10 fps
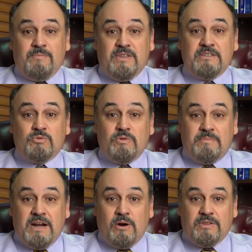is to
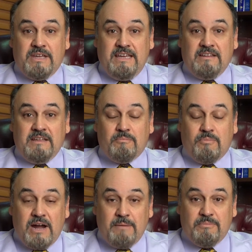empower the healing
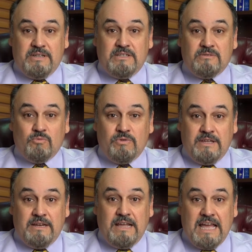properties
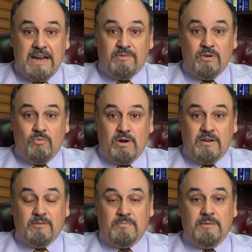within every one
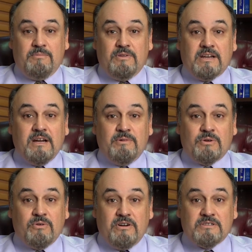of the people that come
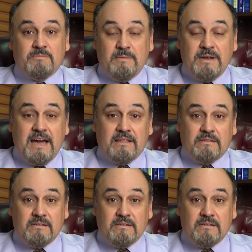across my path.